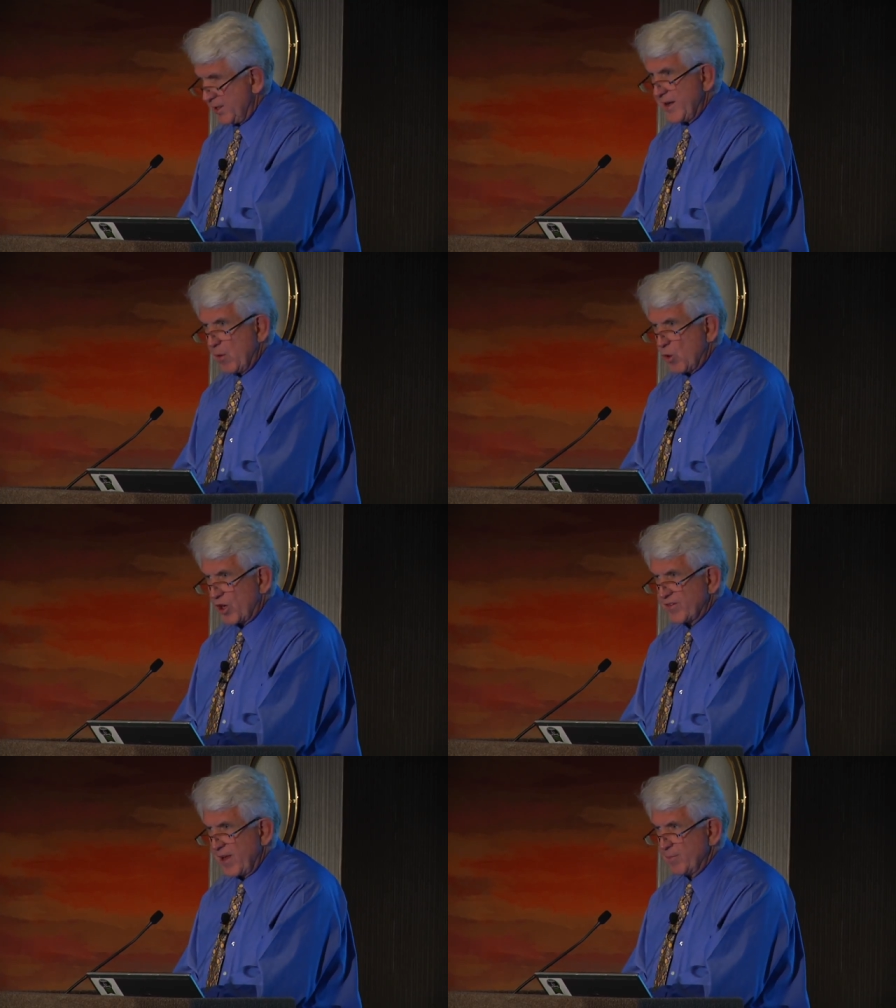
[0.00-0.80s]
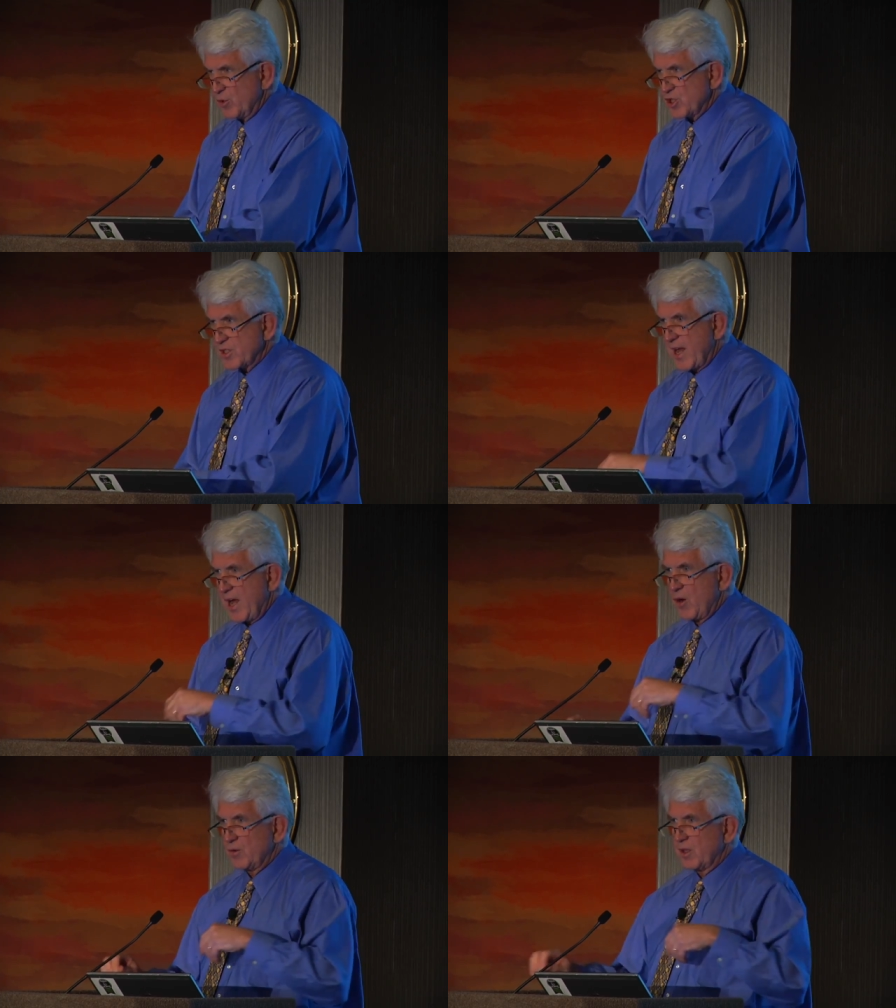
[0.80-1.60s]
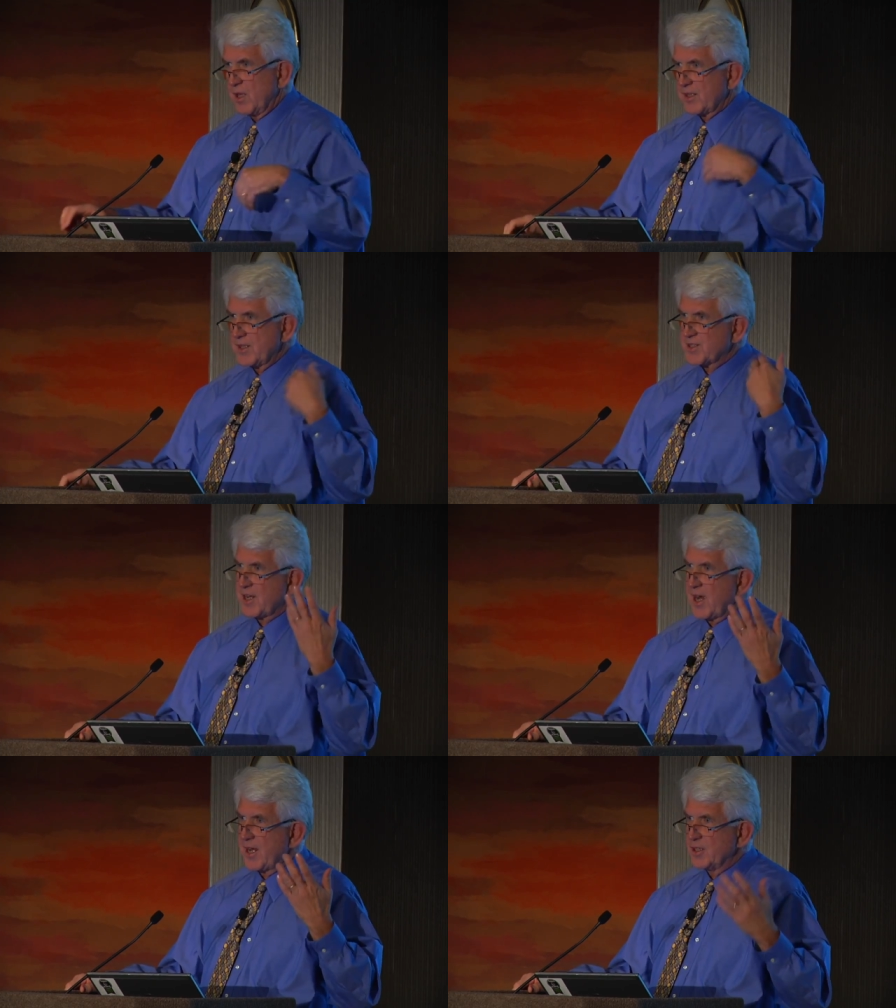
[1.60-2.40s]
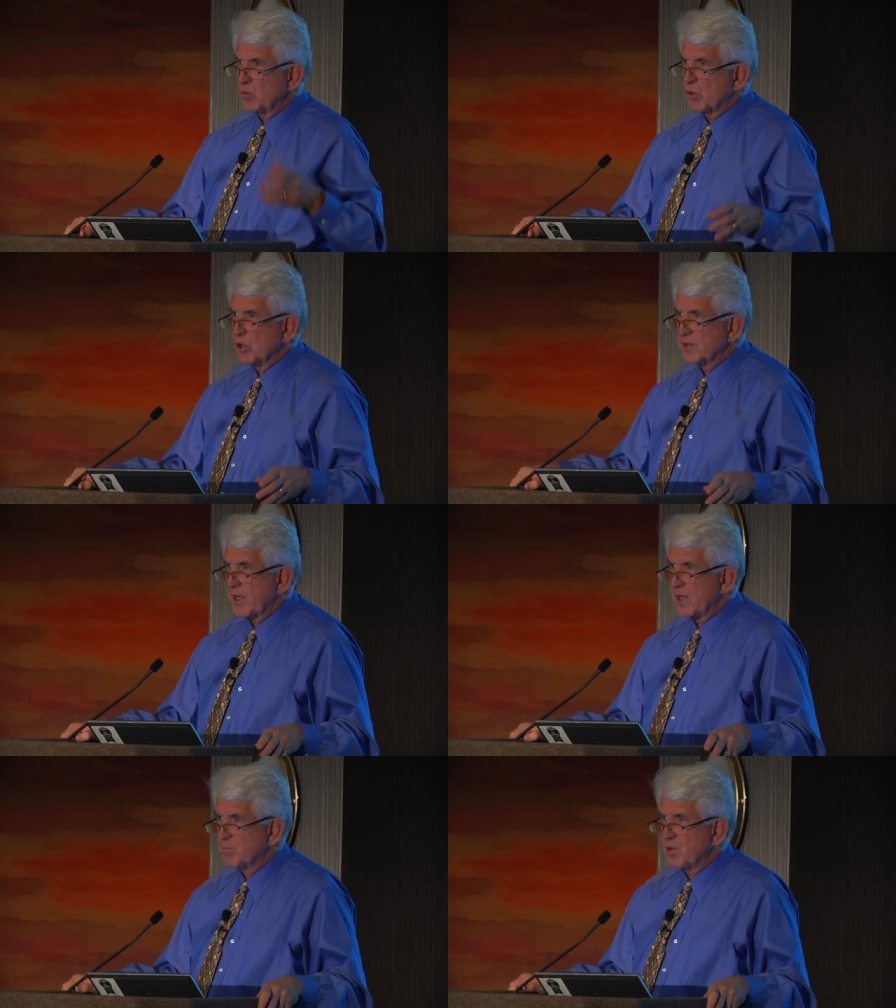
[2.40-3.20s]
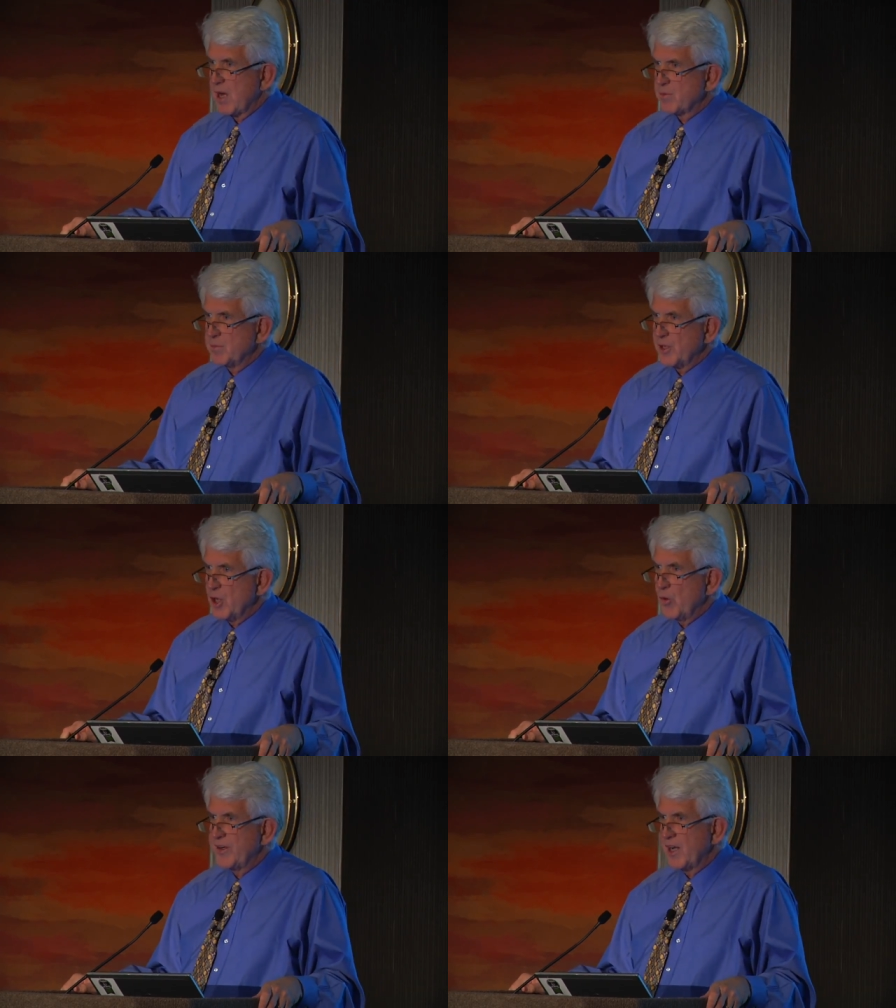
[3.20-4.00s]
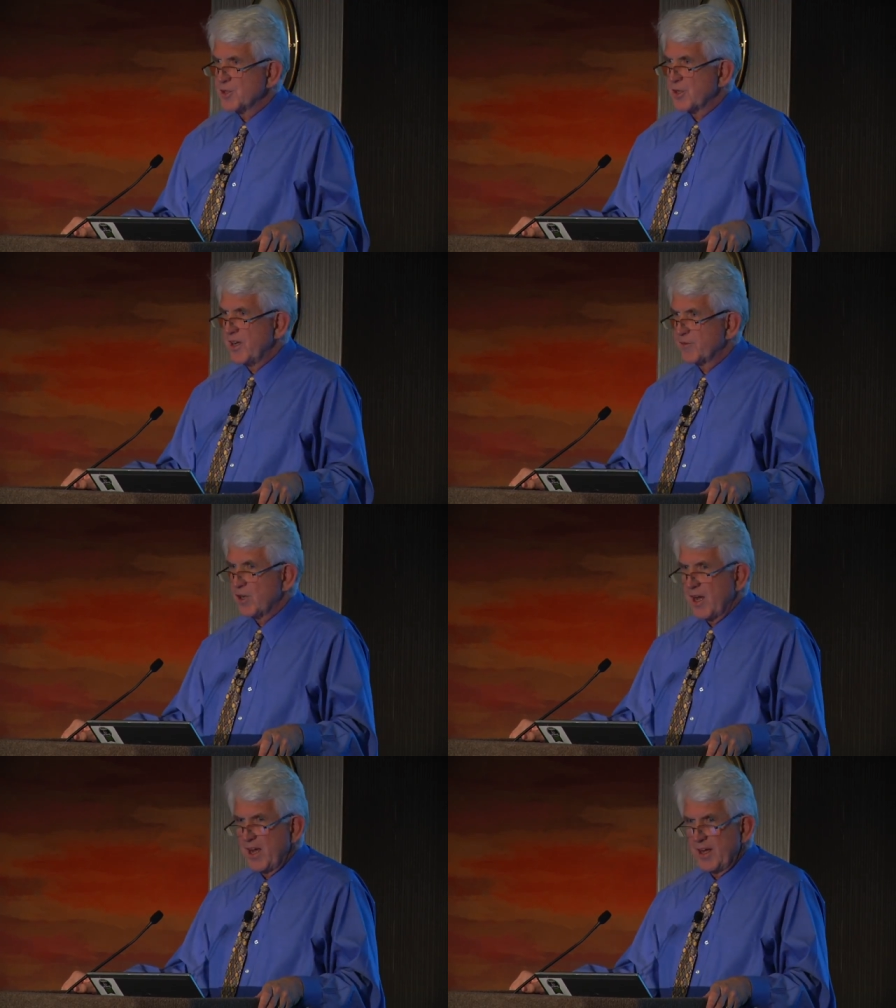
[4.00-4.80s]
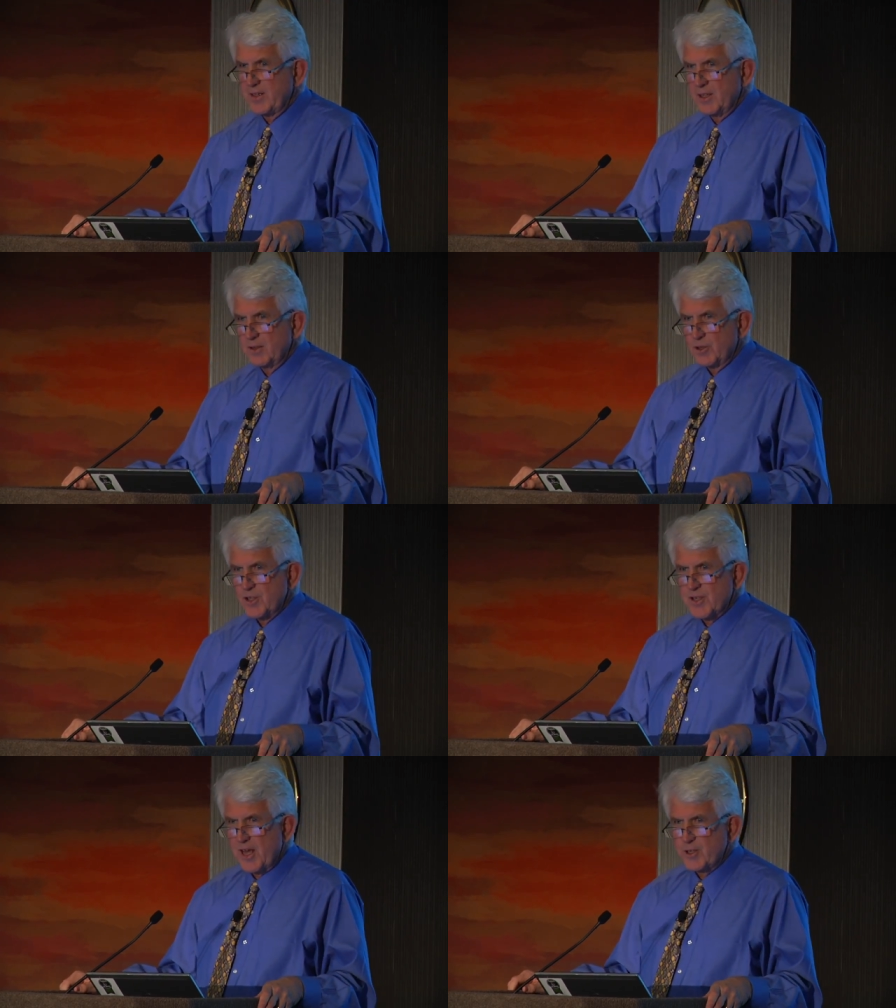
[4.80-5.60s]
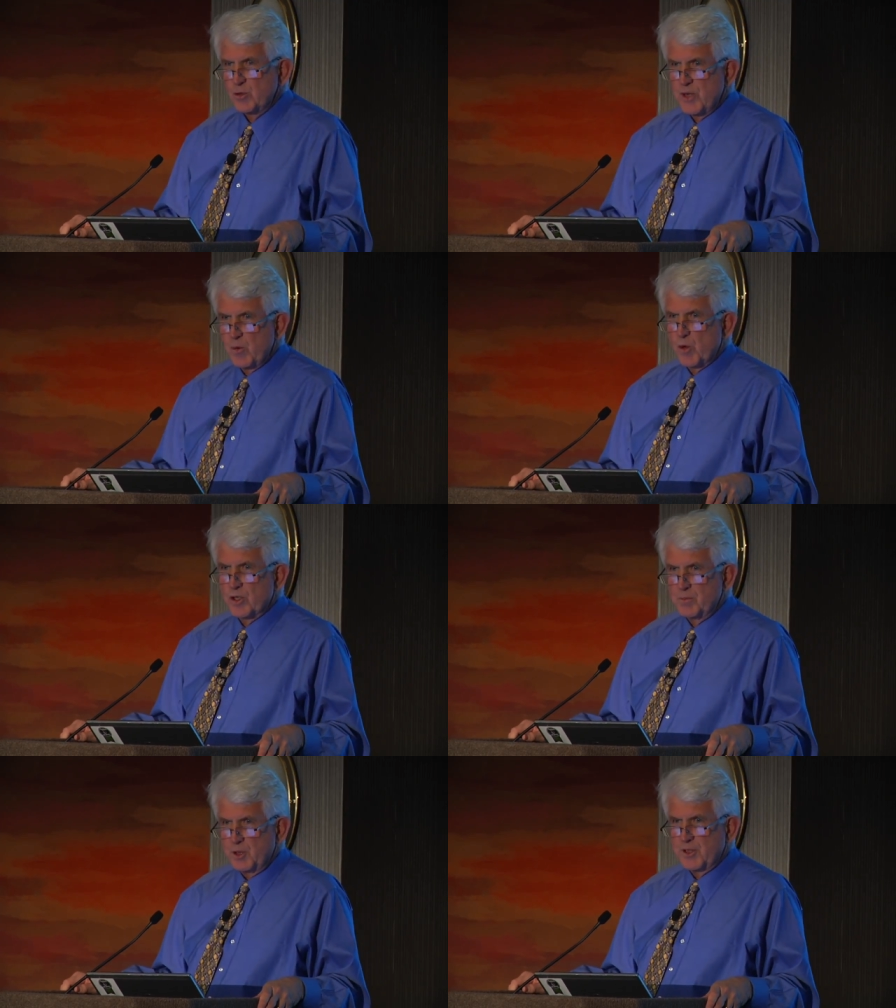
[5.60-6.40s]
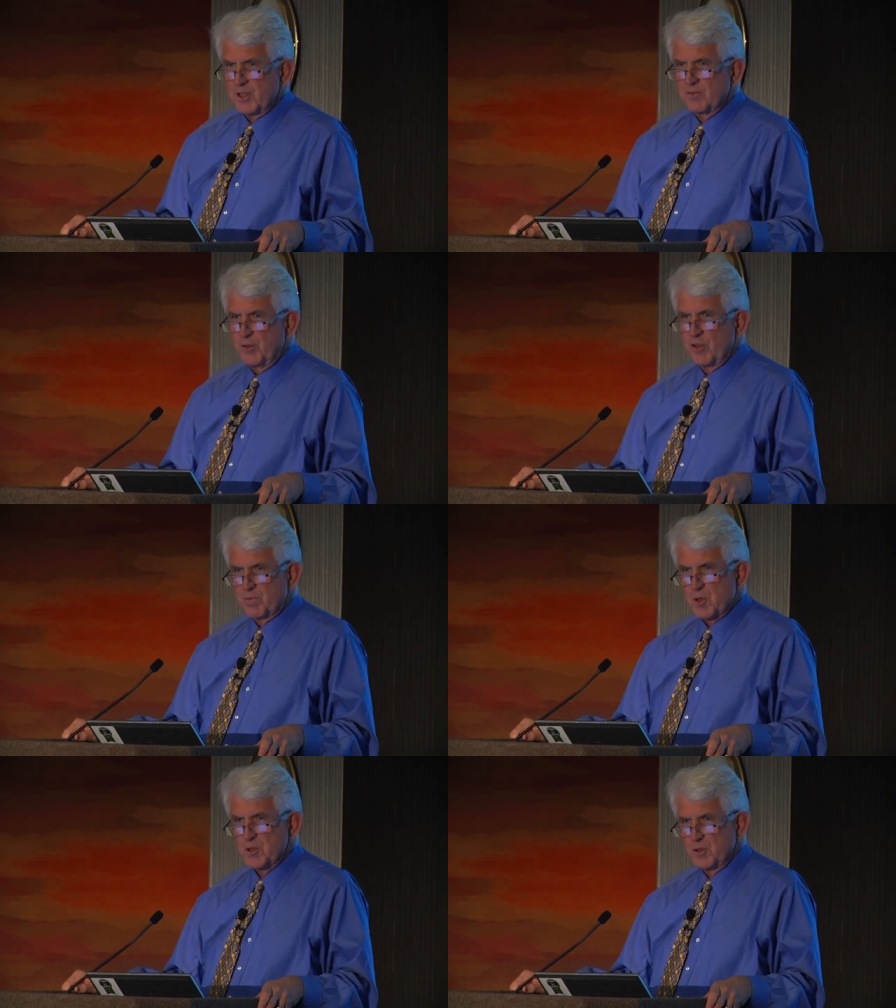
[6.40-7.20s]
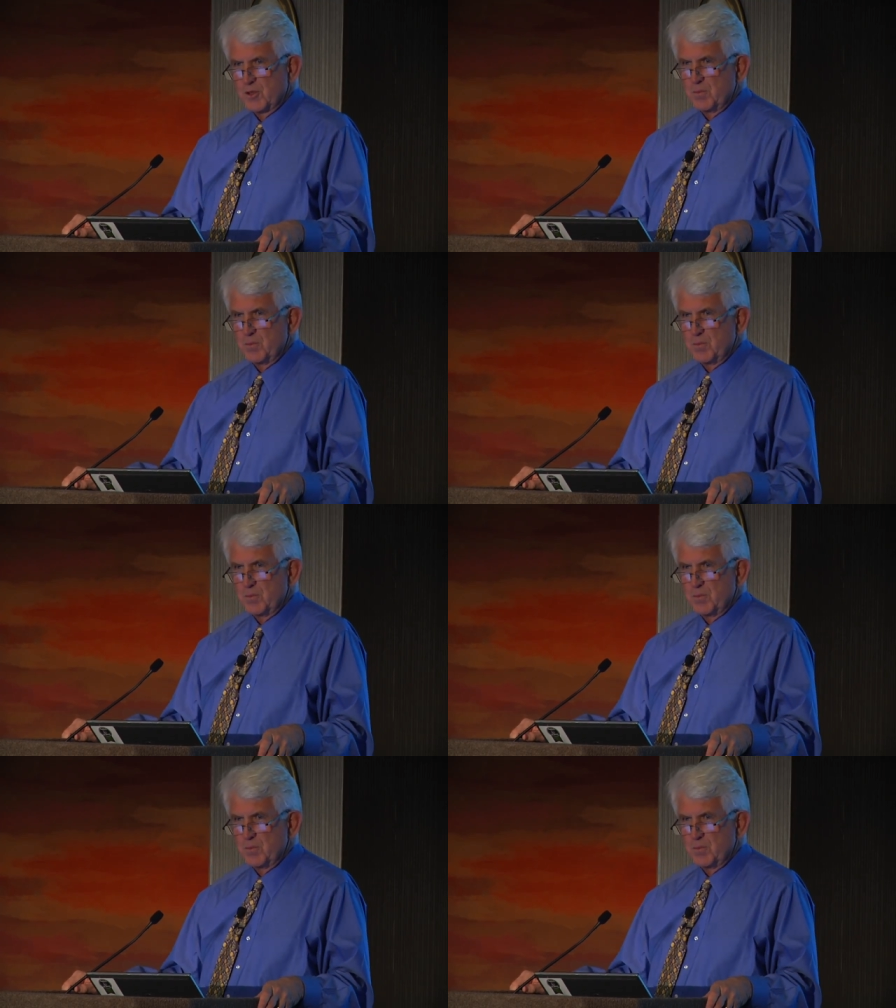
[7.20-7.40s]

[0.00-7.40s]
uh, network them, which is how the luckiest guy in the world got a problem that no one else had ever had, which is how do you network a building full of personal